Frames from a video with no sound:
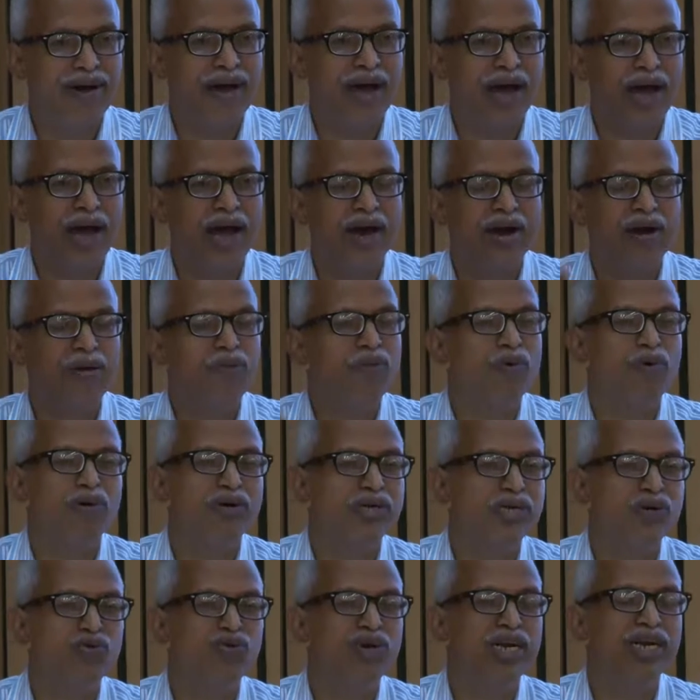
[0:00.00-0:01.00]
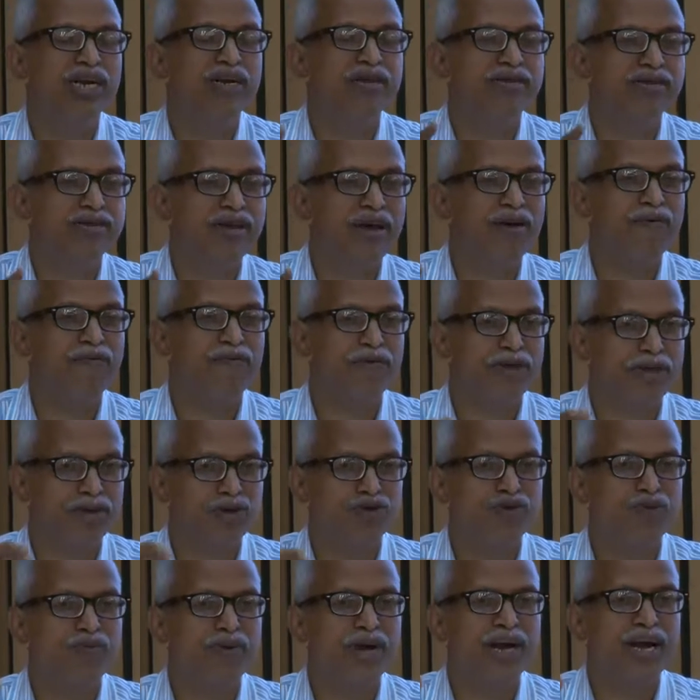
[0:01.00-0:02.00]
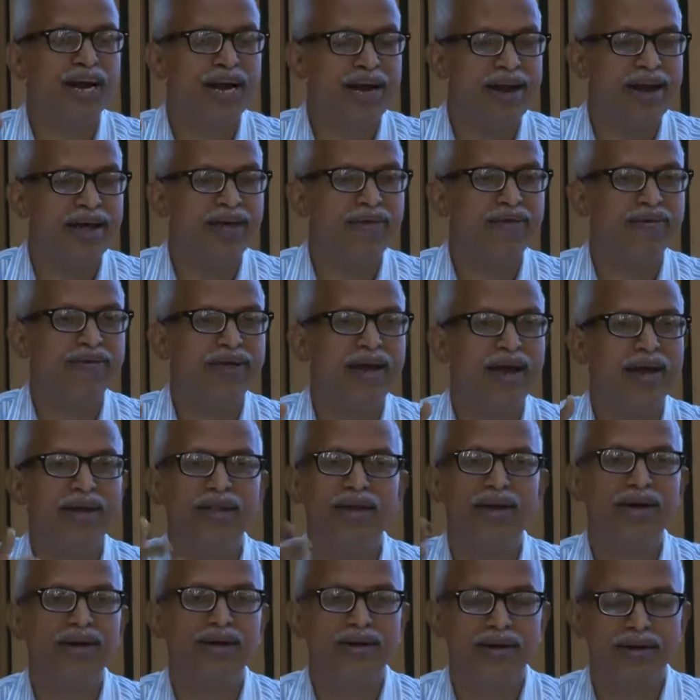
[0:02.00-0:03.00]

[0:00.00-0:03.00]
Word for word: and of course you need a surface to be condensed and that